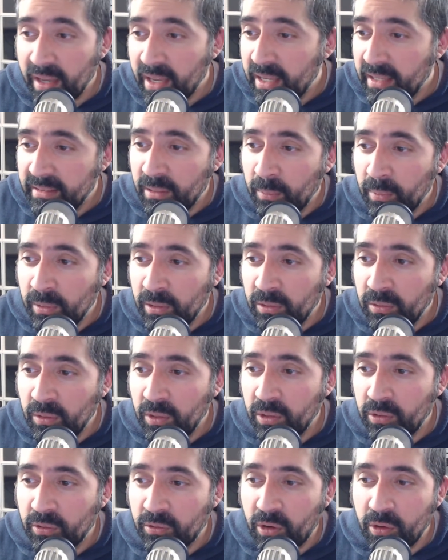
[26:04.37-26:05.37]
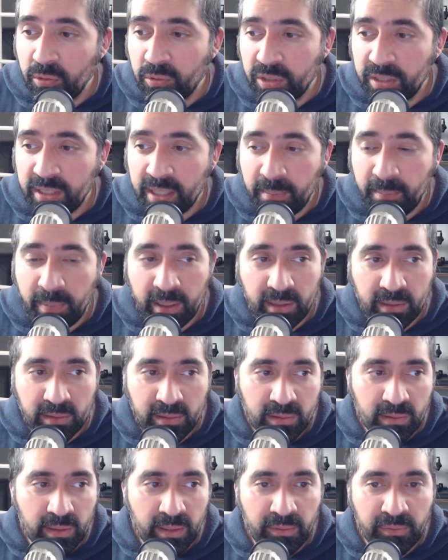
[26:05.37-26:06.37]
See, when you do your own shipping,
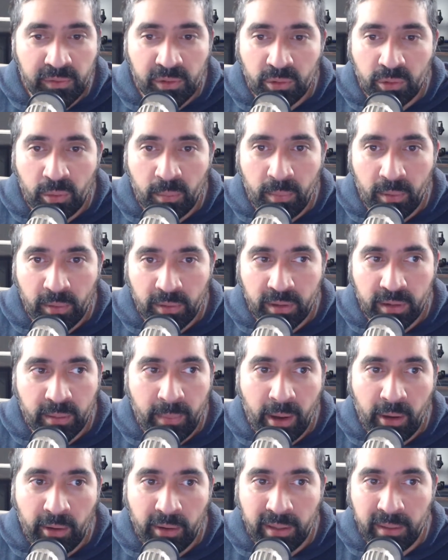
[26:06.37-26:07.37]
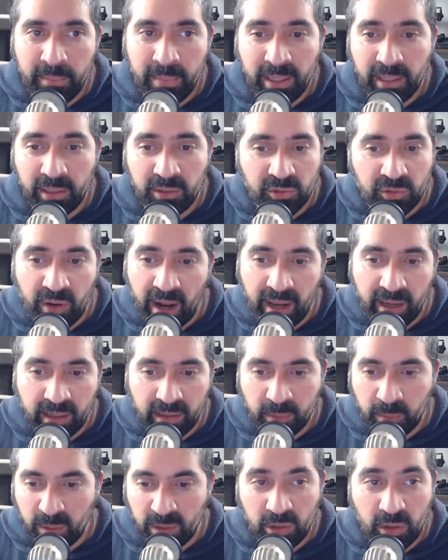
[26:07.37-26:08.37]
if you're not bothered about it being tracked,
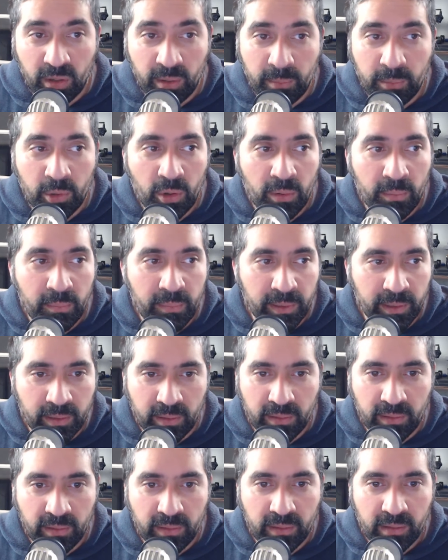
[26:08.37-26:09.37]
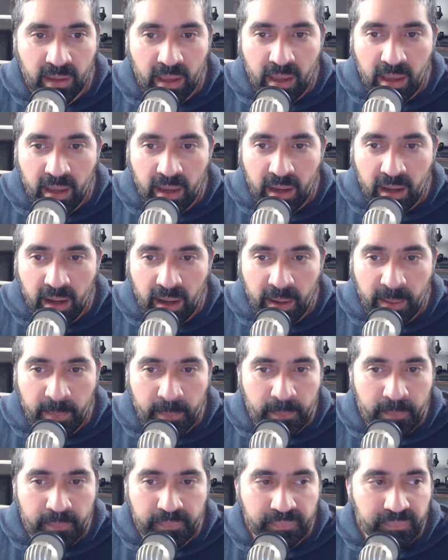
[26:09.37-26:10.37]
which I'm not, because
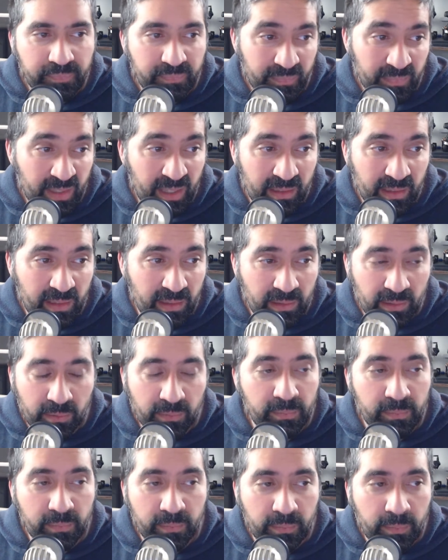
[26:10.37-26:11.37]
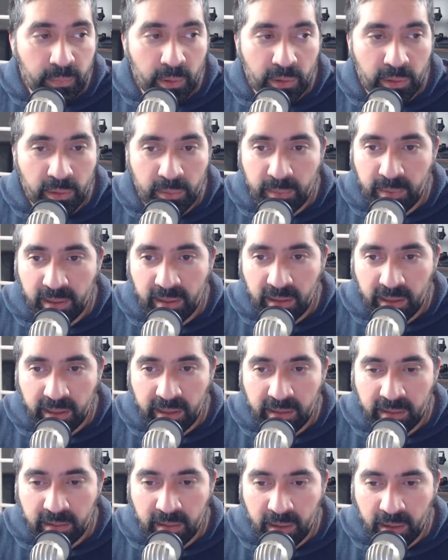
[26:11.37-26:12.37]
it doesn't bother me,
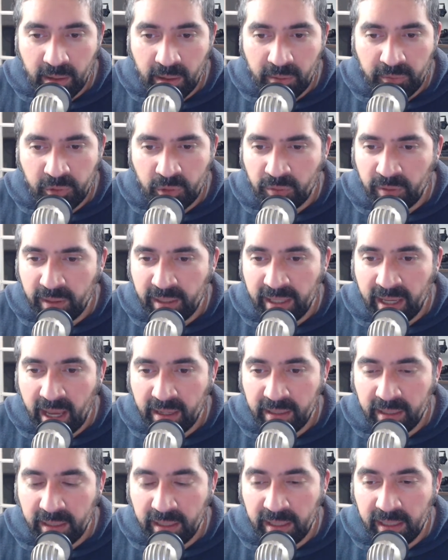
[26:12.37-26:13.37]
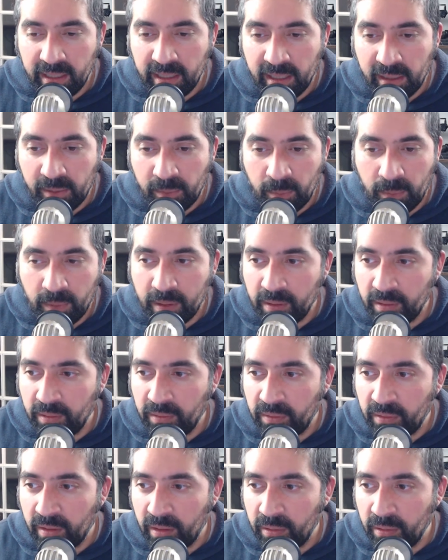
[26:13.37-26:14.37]
I've not really had any
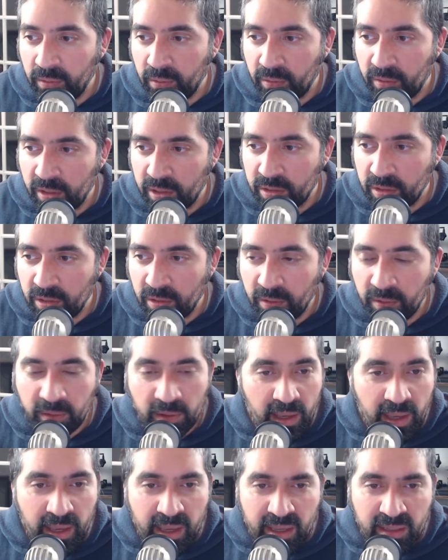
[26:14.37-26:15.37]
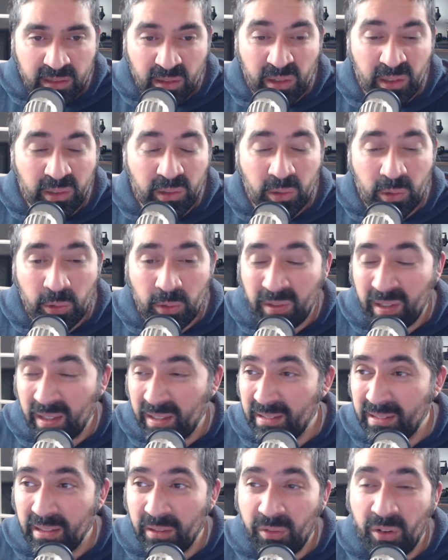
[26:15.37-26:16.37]
concerns or issues. It's only
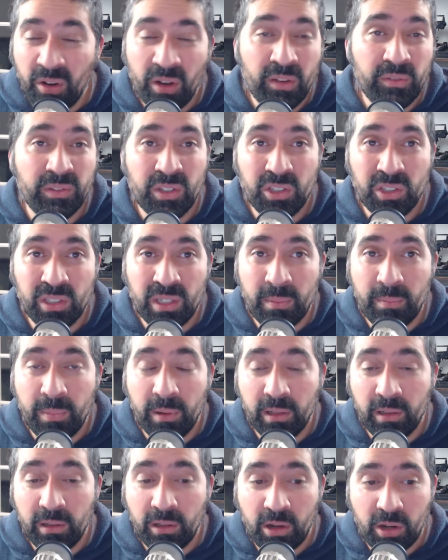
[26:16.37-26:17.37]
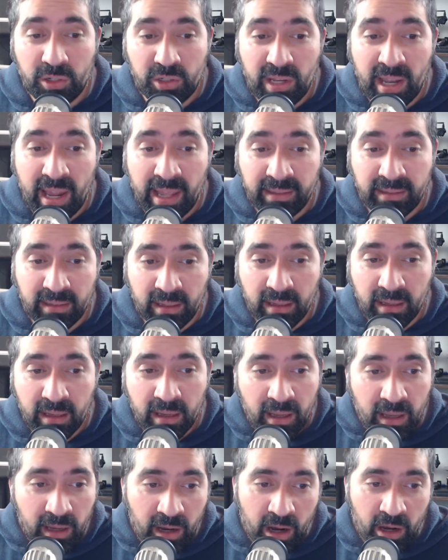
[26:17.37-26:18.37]
$2.65 to ship a large letter
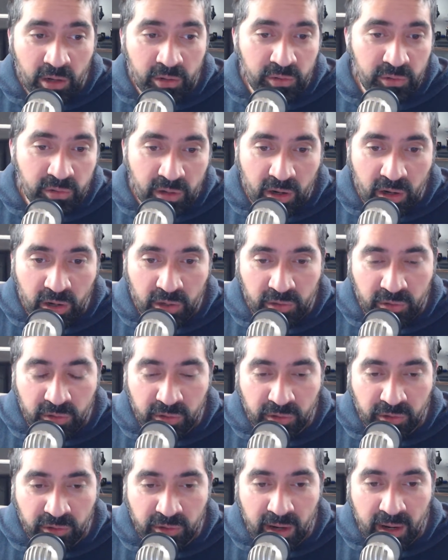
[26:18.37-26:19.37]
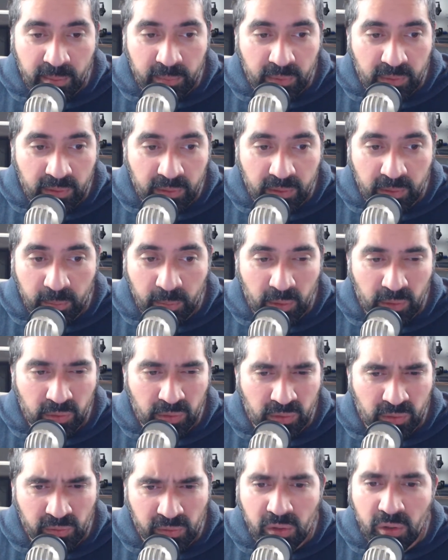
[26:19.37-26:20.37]
under 100 grams to most
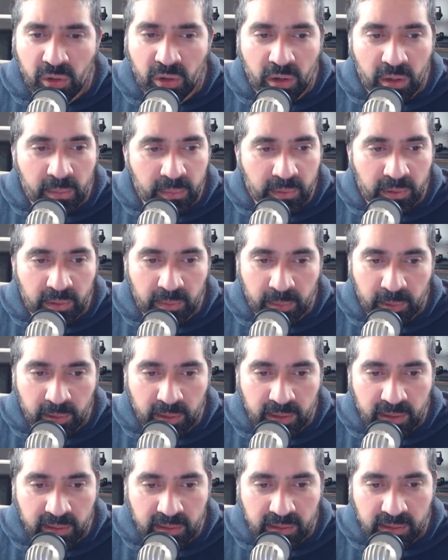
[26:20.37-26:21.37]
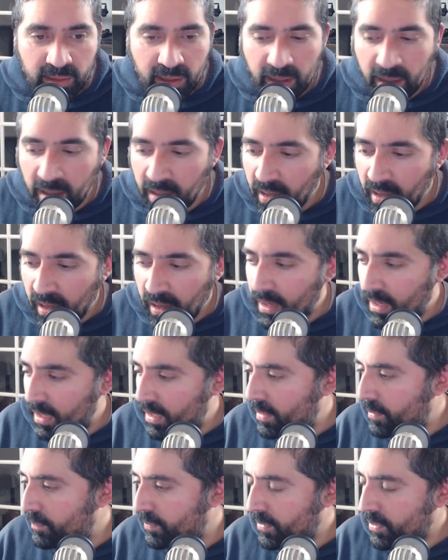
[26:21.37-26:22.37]
of Europe, to be honest.
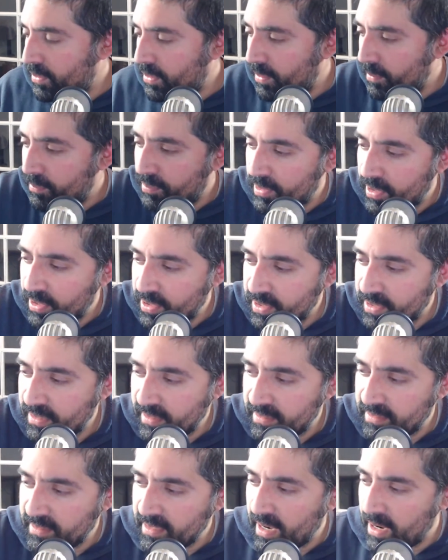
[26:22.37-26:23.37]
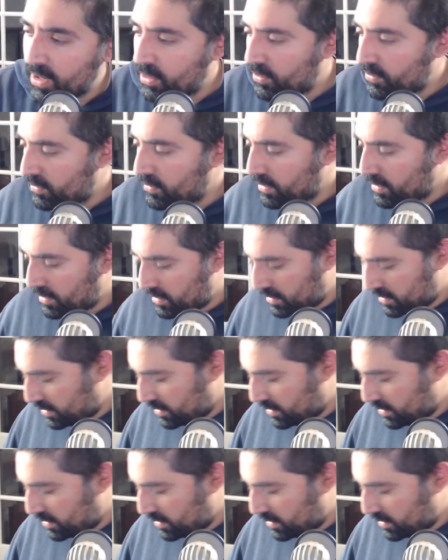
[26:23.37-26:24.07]
Right, brushless outrunner.